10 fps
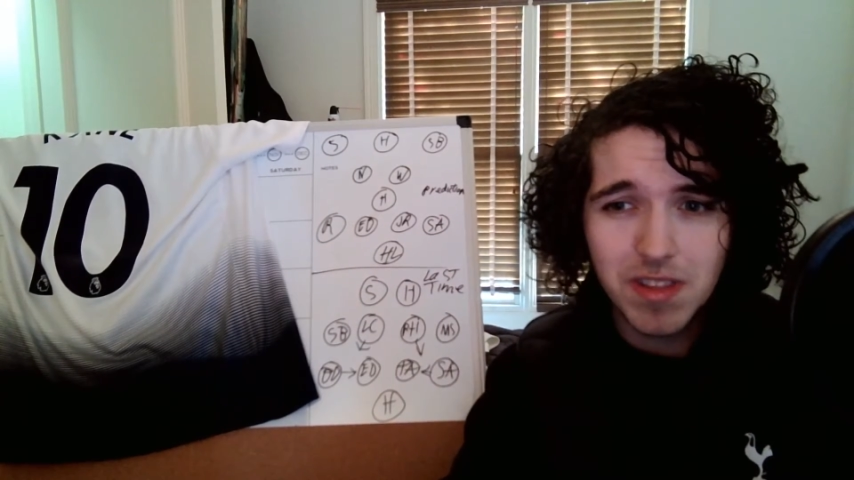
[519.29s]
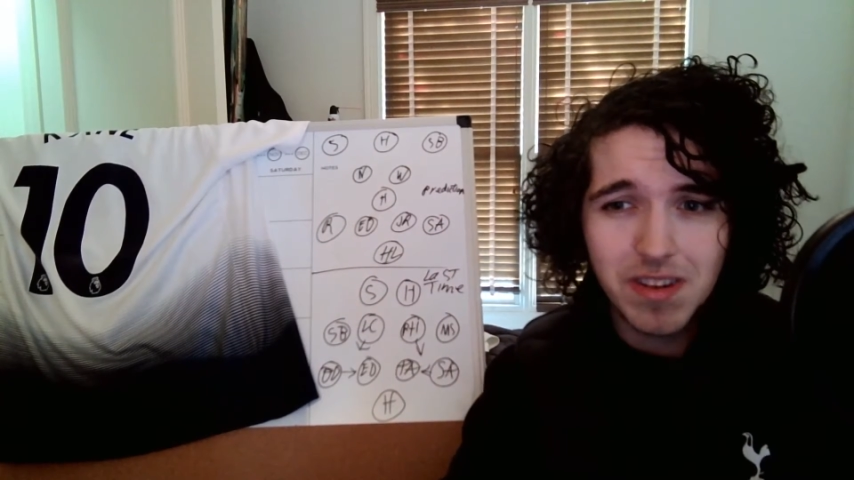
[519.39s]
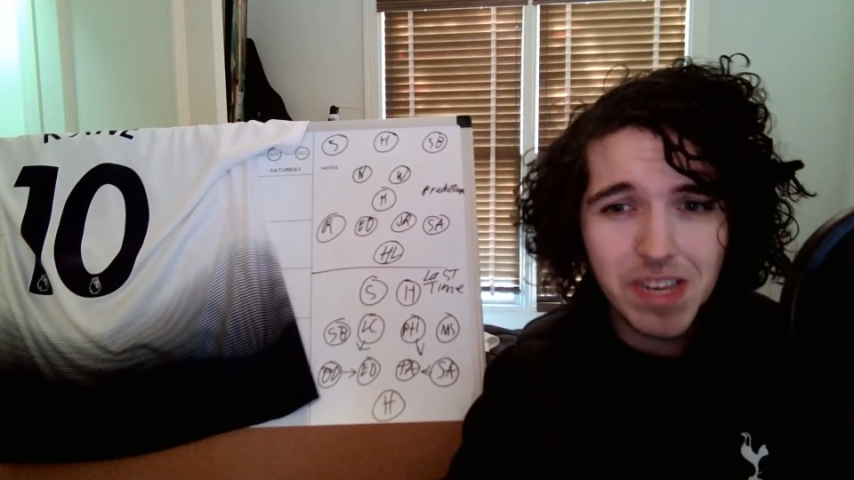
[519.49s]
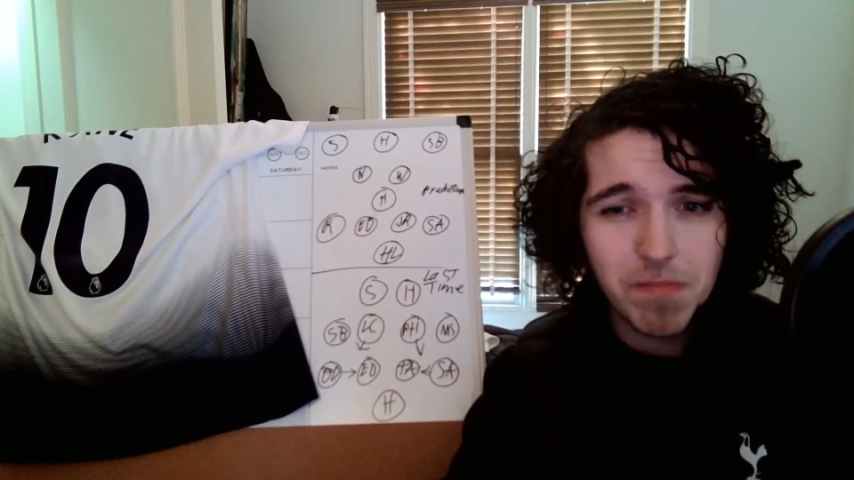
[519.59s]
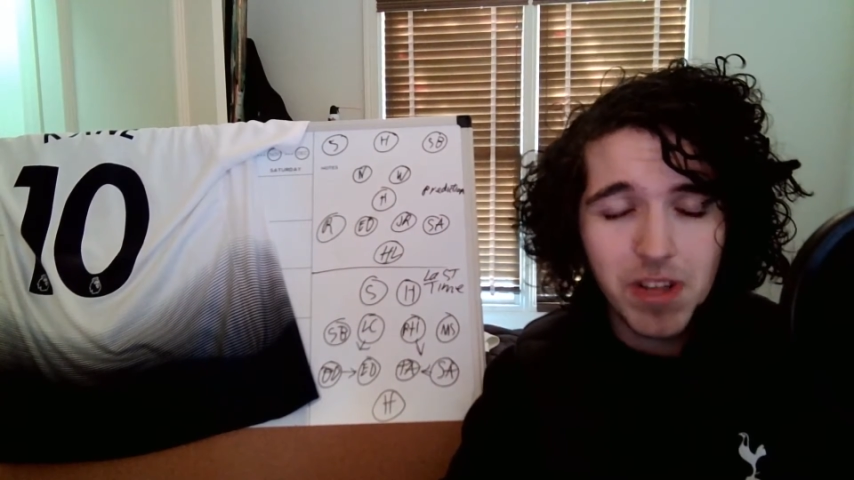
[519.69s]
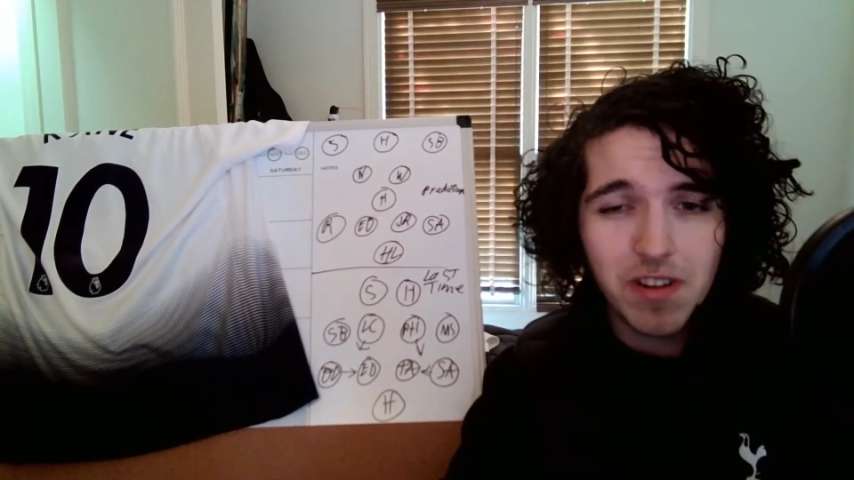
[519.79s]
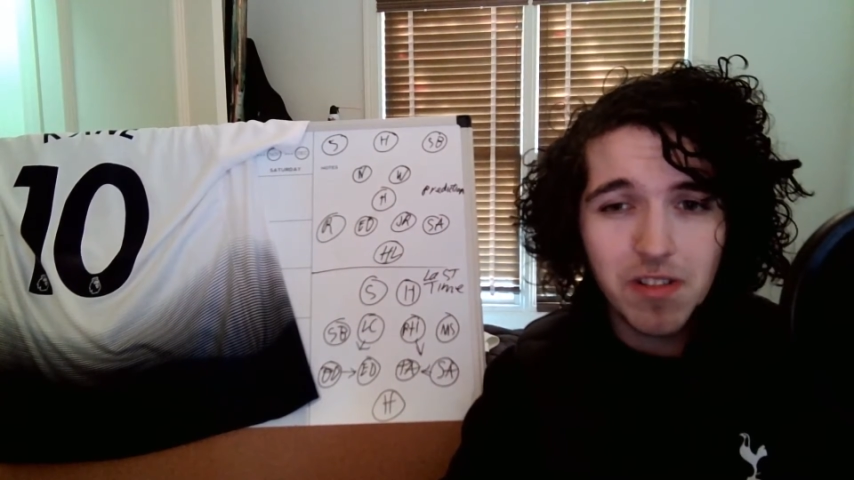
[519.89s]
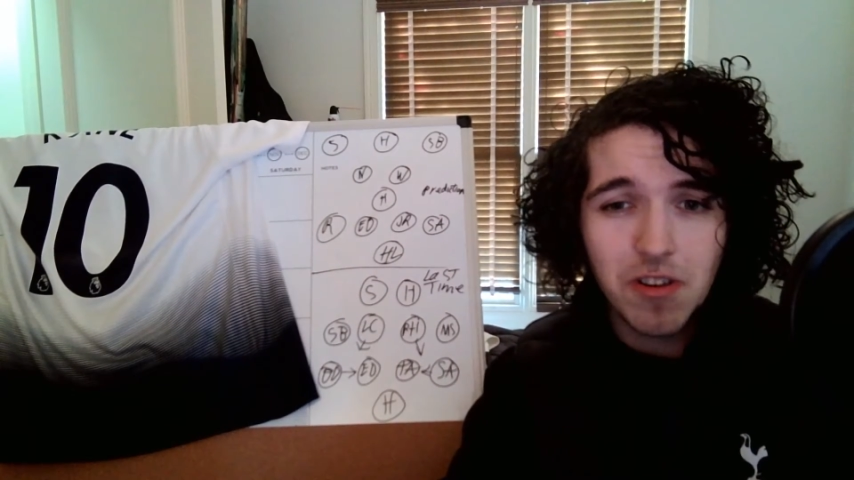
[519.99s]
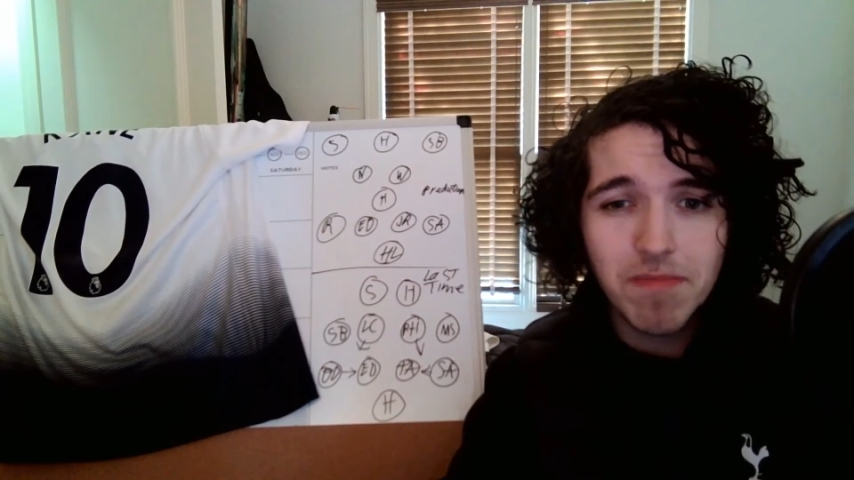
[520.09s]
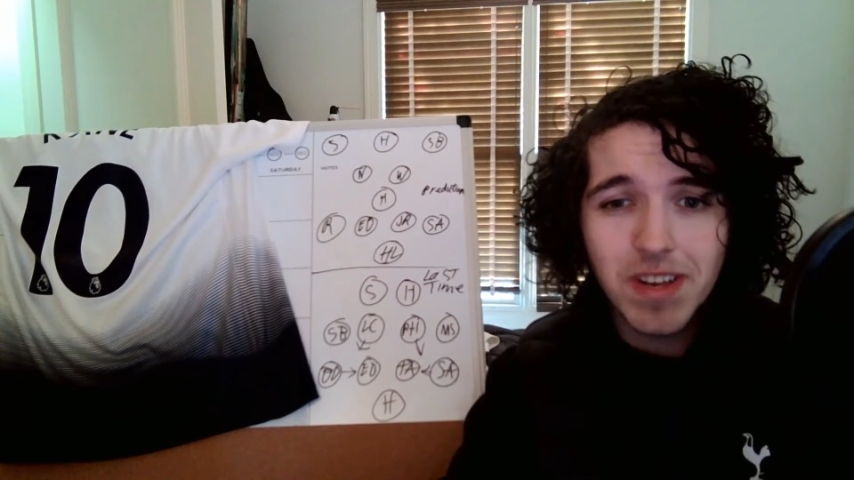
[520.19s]
the deep end a
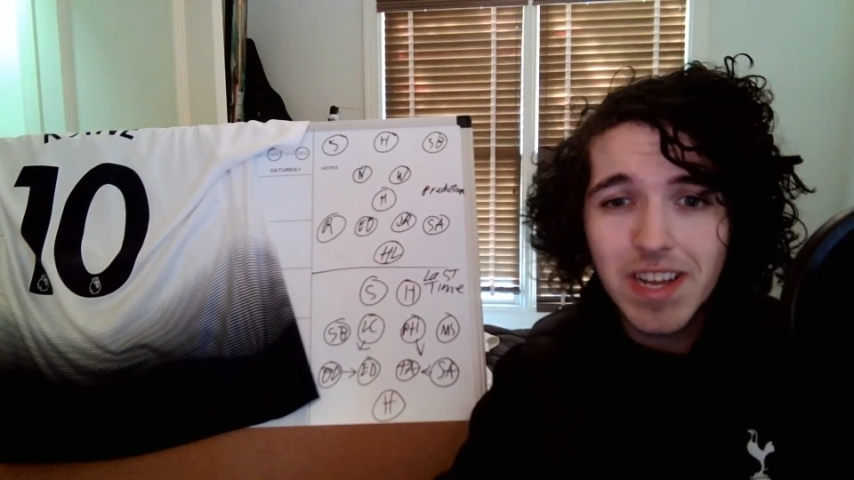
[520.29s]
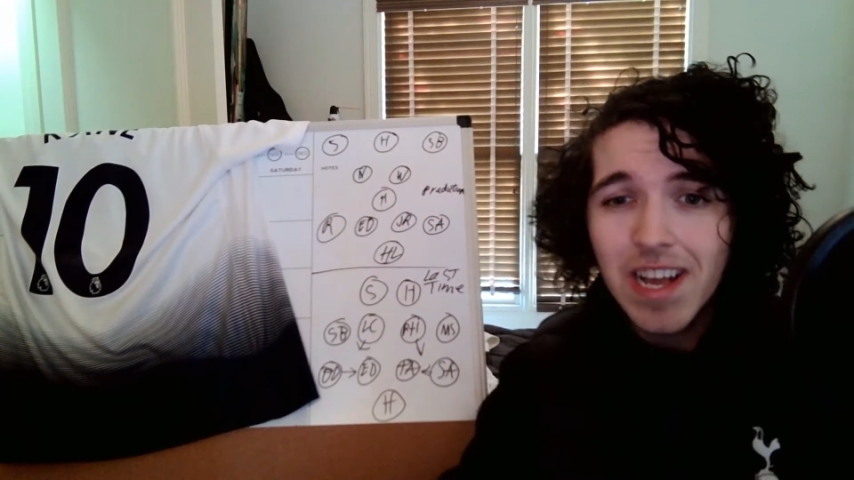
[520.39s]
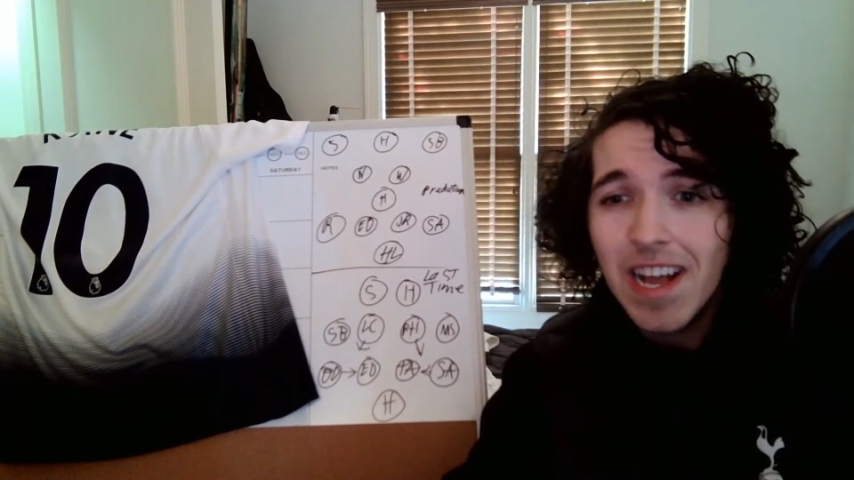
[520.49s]
little bit.